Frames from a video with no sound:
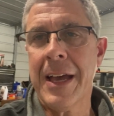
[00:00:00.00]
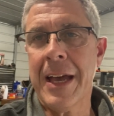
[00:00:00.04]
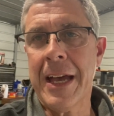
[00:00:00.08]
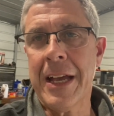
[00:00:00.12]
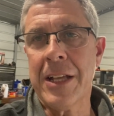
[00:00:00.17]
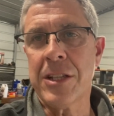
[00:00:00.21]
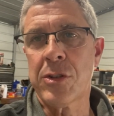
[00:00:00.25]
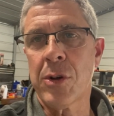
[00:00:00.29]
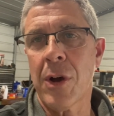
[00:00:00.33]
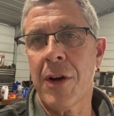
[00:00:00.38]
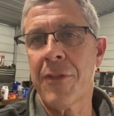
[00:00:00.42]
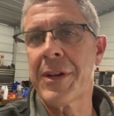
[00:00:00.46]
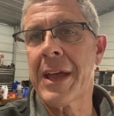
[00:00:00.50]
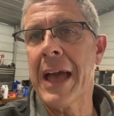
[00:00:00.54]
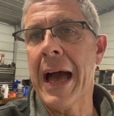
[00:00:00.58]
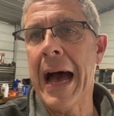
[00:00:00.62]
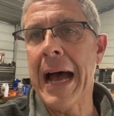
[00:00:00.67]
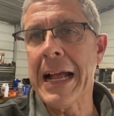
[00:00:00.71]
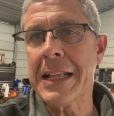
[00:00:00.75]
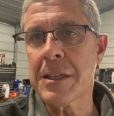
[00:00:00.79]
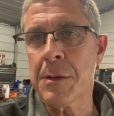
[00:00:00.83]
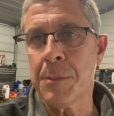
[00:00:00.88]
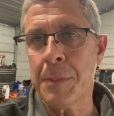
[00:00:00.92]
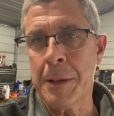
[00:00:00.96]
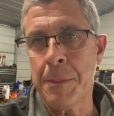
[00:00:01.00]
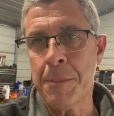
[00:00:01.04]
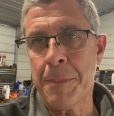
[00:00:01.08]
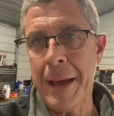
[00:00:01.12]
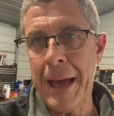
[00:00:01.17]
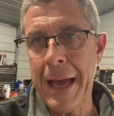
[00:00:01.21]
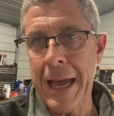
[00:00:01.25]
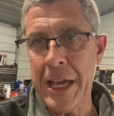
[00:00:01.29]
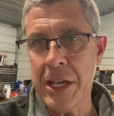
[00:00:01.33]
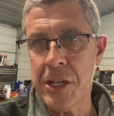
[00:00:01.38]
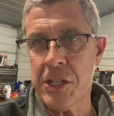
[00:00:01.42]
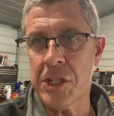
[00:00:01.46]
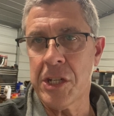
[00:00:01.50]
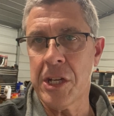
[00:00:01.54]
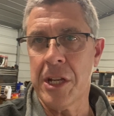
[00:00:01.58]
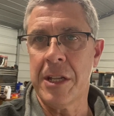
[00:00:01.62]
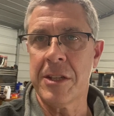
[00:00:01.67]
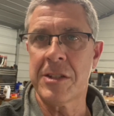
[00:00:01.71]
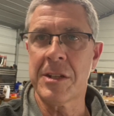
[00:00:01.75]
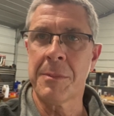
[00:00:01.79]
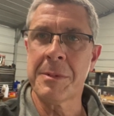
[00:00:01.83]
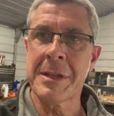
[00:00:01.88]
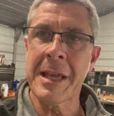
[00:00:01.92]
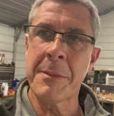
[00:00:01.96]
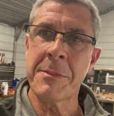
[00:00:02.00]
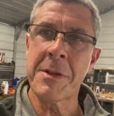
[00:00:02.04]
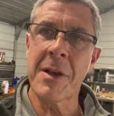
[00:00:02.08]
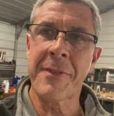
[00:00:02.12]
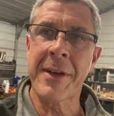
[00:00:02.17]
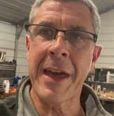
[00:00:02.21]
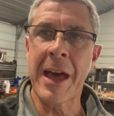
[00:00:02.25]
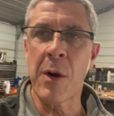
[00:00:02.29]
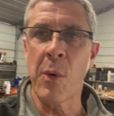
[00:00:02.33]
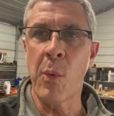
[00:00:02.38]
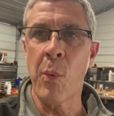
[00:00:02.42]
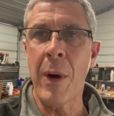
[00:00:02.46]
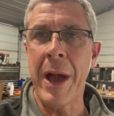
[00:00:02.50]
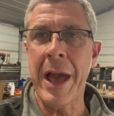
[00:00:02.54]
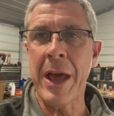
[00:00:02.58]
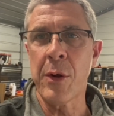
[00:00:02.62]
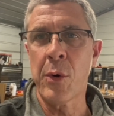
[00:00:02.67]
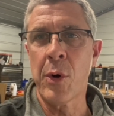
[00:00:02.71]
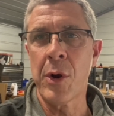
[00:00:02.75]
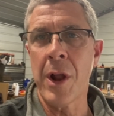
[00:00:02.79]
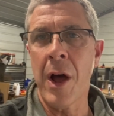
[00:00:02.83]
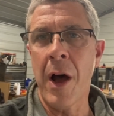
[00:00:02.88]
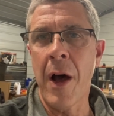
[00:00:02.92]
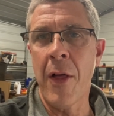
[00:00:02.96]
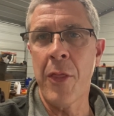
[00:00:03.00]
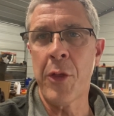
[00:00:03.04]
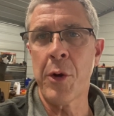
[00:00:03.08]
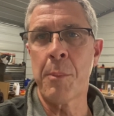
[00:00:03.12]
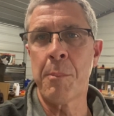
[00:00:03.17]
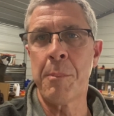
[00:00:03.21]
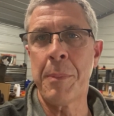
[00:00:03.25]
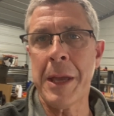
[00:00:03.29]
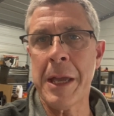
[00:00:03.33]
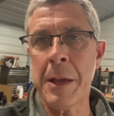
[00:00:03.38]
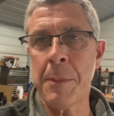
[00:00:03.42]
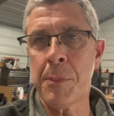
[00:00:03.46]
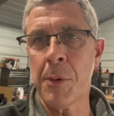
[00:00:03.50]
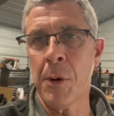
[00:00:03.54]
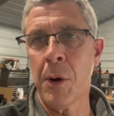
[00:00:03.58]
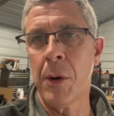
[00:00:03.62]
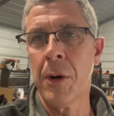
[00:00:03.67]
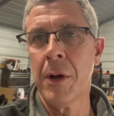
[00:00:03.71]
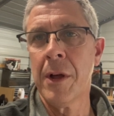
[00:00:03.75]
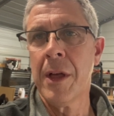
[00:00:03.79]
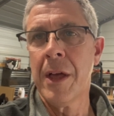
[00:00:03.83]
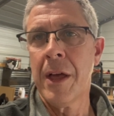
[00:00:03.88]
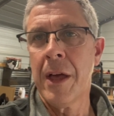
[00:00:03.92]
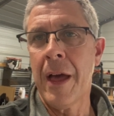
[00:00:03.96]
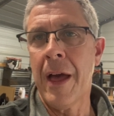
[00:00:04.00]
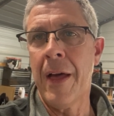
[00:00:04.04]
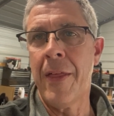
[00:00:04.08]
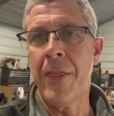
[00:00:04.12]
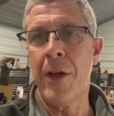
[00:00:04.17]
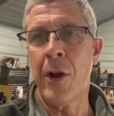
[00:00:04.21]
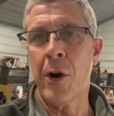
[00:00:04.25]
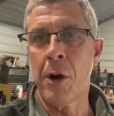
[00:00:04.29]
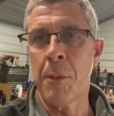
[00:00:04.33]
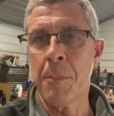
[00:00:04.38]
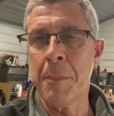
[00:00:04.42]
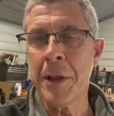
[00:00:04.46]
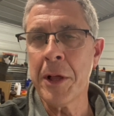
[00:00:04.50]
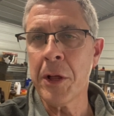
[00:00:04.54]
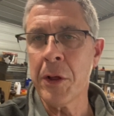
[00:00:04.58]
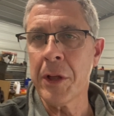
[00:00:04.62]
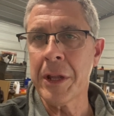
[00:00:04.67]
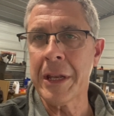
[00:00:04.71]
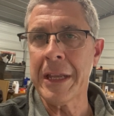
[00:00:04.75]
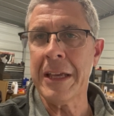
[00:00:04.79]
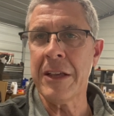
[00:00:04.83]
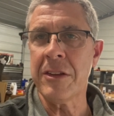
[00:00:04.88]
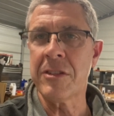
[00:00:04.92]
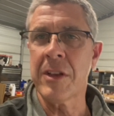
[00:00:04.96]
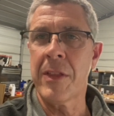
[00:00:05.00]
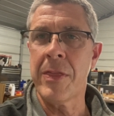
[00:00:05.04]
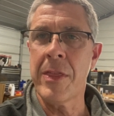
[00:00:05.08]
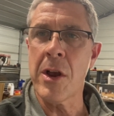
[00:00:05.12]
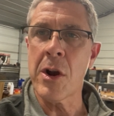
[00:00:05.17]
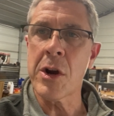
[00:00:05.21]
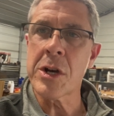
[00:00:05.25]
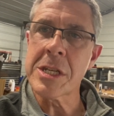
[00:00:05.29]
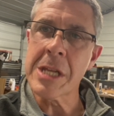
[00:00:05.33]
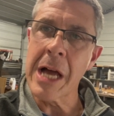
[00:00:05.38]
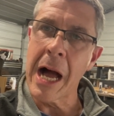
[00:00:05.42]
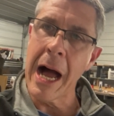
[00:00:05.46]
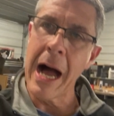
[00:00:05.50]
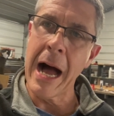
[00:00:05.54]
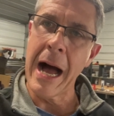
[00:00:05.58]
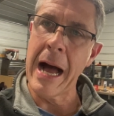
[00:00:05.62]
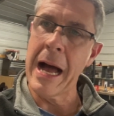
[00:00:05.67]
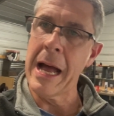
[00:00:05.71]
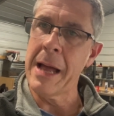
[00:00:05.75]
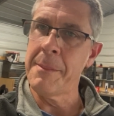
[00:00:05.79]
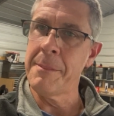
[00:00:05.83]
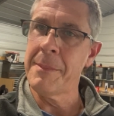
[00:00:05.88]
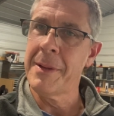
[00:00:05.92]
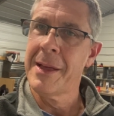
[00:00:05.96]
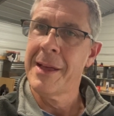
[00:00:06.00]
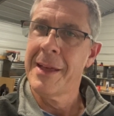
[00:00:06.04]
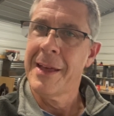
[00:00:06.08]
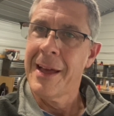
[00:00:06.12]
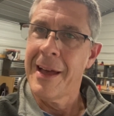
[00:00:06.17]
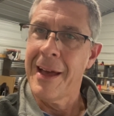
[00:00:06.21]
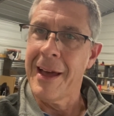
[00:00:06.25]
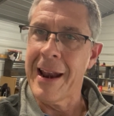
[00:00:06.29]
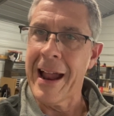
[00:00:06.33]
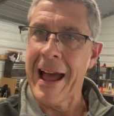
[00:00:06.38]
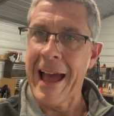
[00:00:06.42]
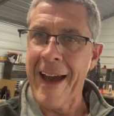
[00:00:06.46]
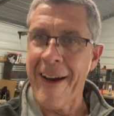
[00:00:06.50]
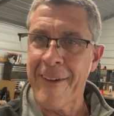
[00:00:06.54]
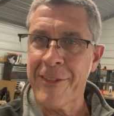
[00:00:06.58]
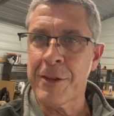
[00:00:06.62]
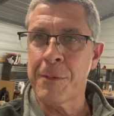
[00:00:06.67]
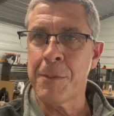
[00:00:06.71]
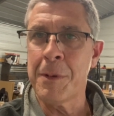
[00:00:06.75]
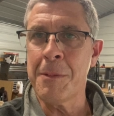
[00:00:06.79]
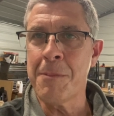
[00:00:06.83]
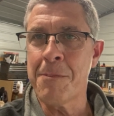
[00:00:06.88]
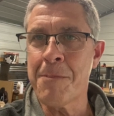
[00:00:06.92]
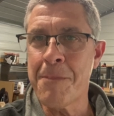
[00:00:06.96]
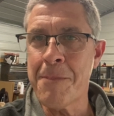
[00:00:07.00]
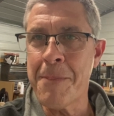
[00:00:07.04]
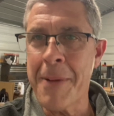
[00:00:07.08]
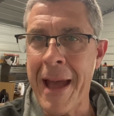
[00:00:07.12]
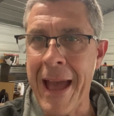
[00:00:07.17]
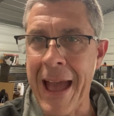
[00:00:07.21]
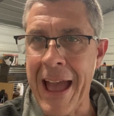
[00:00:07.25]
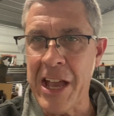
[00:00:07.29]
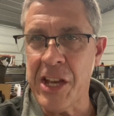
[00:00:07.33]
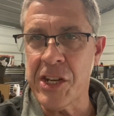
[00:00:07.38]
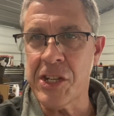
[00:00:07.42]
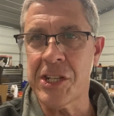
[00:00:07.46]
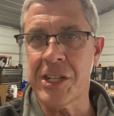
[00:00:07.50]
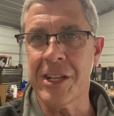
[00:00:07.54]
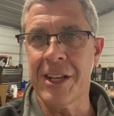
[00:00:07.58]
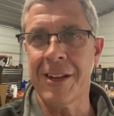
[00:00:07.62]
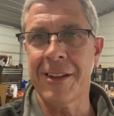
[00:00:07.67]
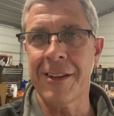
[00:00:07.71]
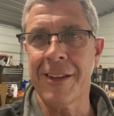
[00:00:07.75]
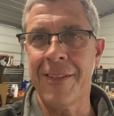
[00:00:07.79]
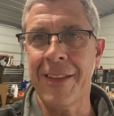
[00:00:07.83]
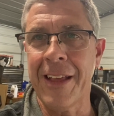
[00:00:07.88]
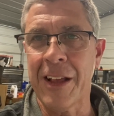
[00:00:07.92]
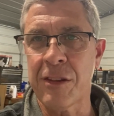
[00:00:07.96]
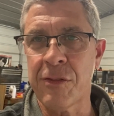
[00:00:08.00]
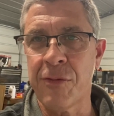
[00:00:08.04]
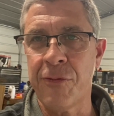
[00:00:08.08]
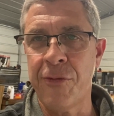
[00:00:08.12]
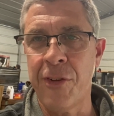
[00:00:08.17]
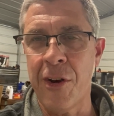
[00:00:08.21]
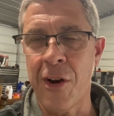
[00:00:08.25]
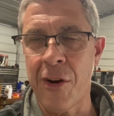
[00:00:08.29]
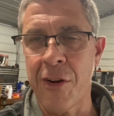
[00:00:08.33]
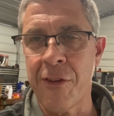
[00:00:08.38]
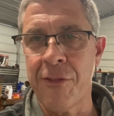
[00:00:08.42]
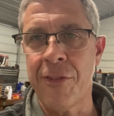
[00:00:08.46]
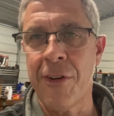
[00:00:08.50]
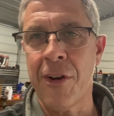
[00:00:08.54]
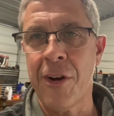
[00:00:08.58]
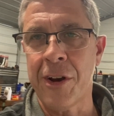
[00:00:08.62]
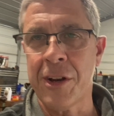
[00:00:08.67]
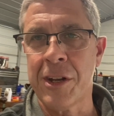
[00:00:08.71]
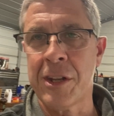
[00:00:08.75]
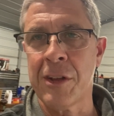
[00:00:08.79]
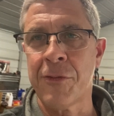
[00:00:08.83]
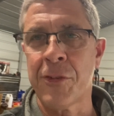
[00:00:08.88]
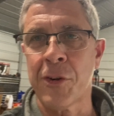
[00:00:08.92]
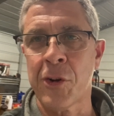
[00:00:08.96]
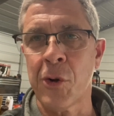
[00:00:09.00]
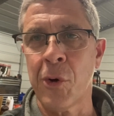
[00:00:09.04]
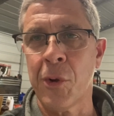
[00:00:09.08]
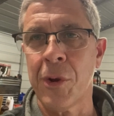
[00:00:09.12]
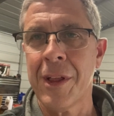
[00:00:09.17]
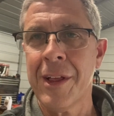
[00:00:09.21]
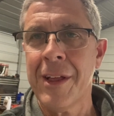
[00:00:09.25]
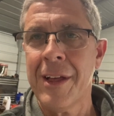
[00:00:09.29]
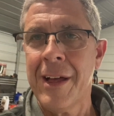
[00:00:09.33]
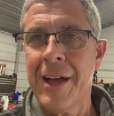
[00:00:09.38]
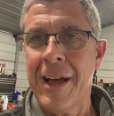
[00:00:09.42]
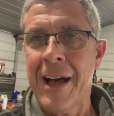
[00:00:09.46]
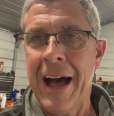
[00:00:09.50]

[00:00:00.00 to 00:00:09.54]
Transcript: And so I've got to be patient. Sometimes I've got to wait on other people and their abilities and their time. And I have to be patient. And that's very, very difficult.